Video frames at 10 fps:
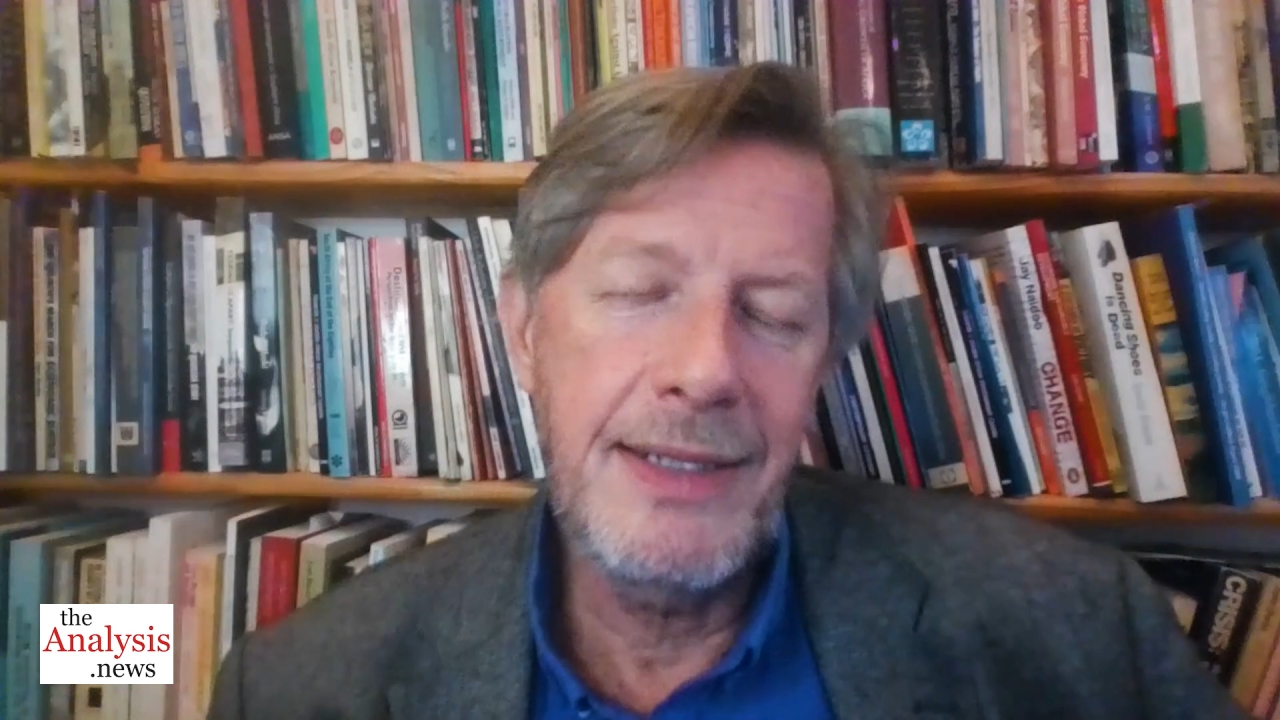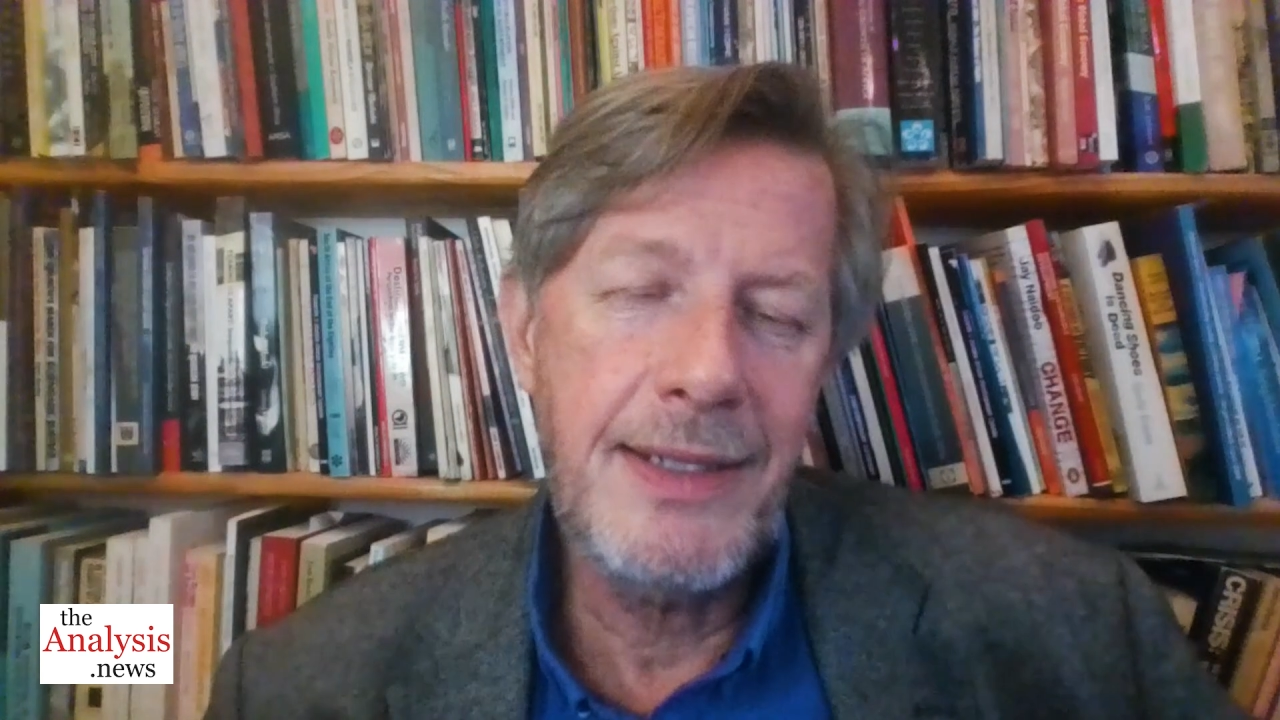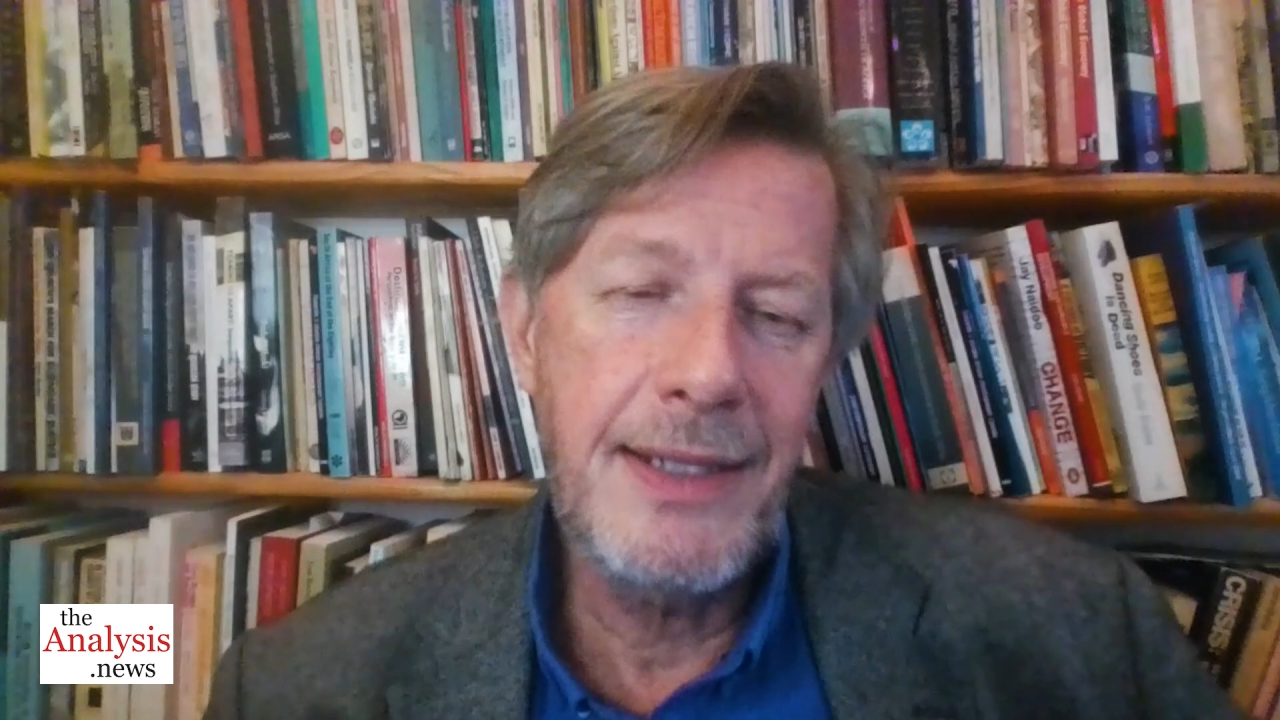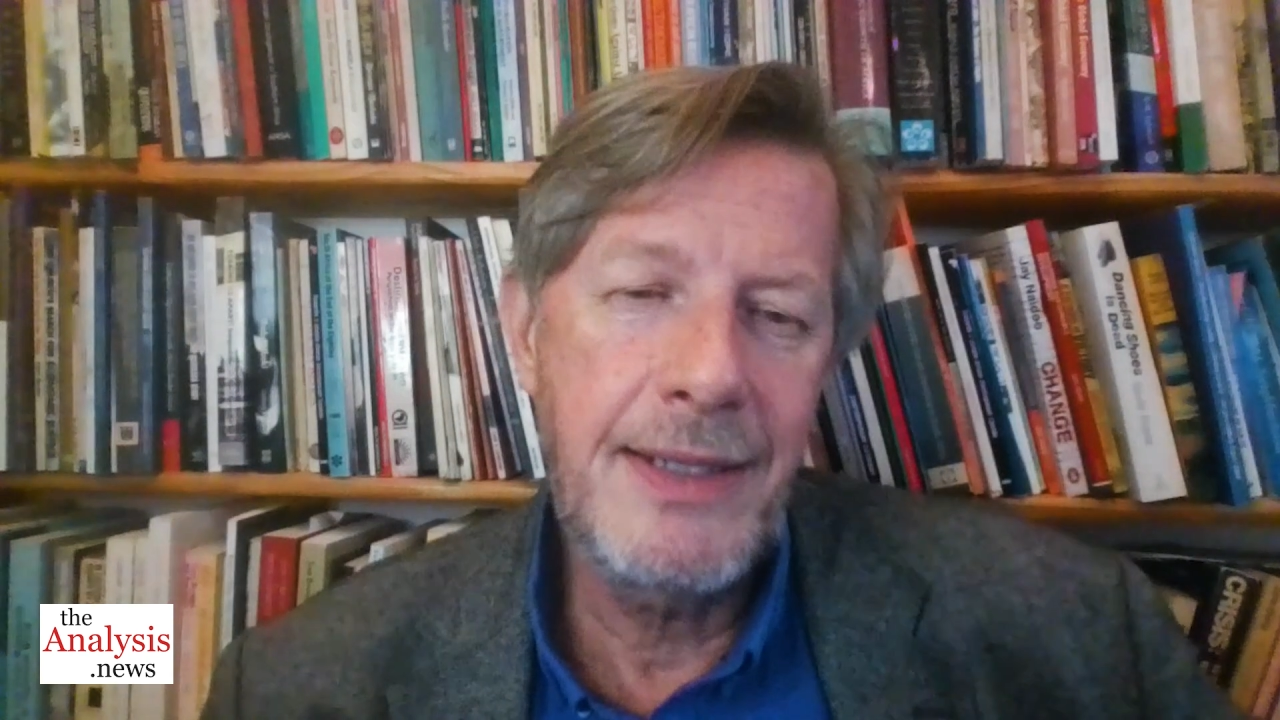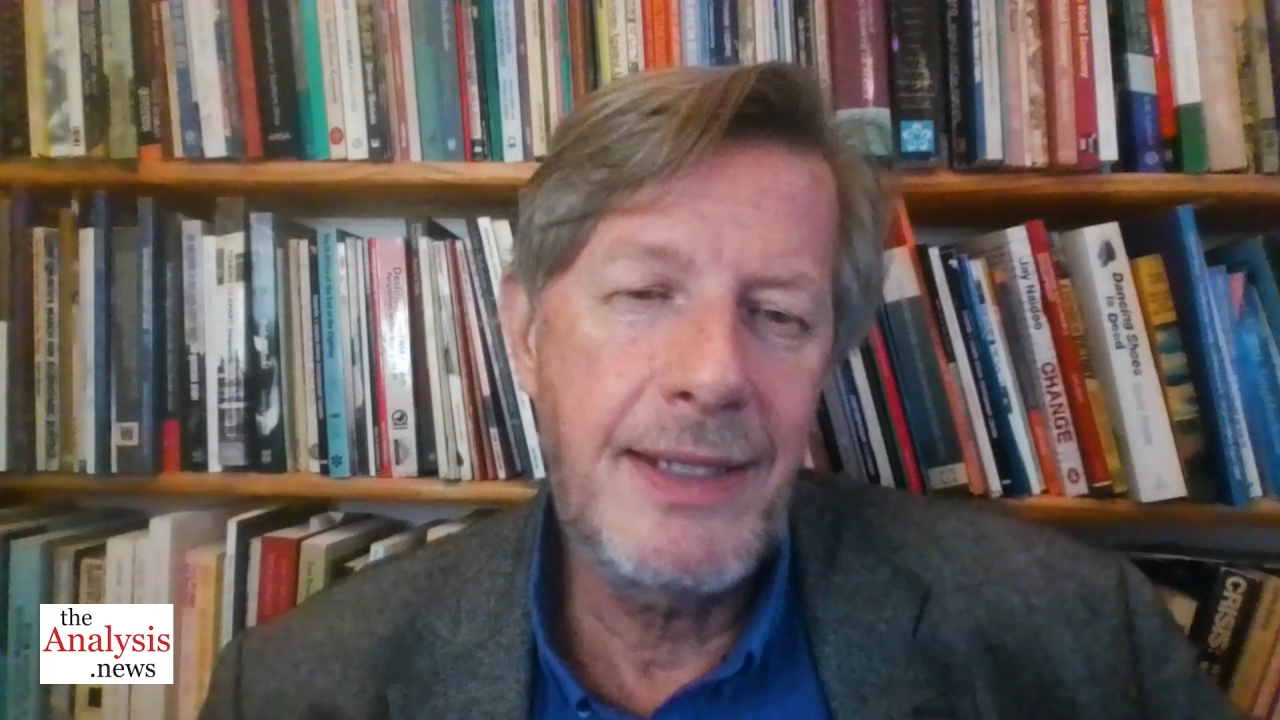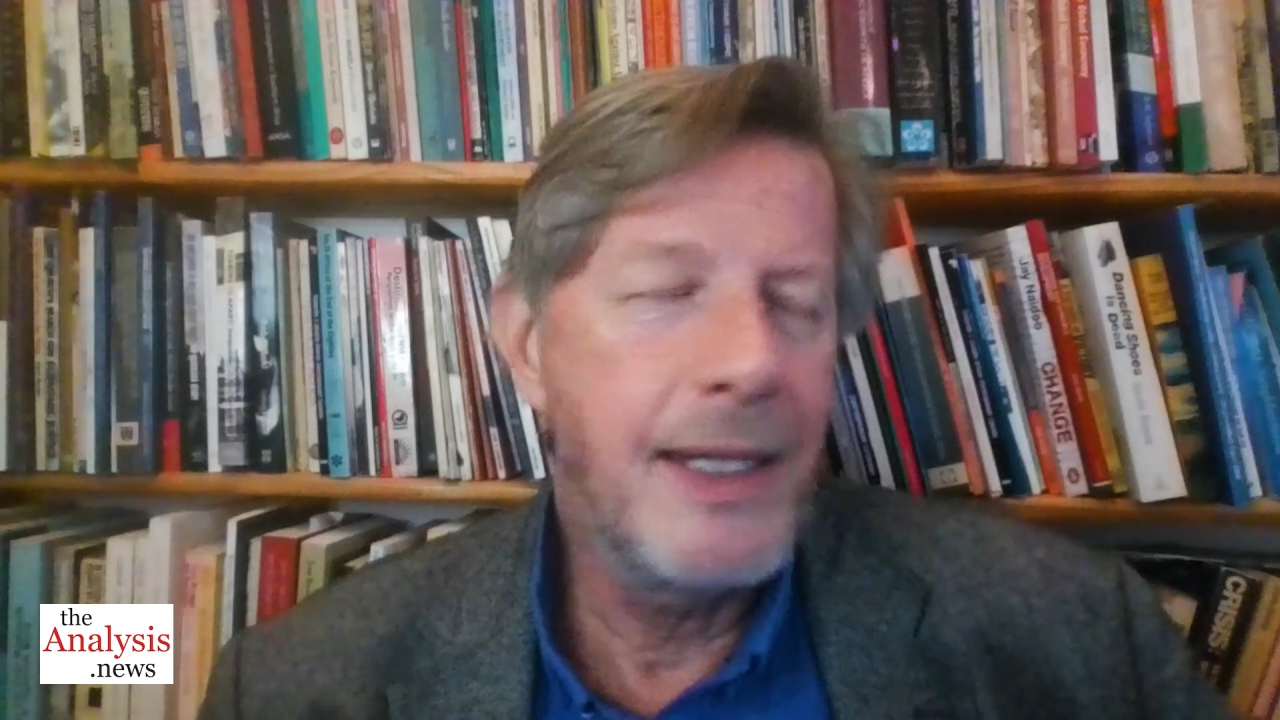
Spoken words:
isn't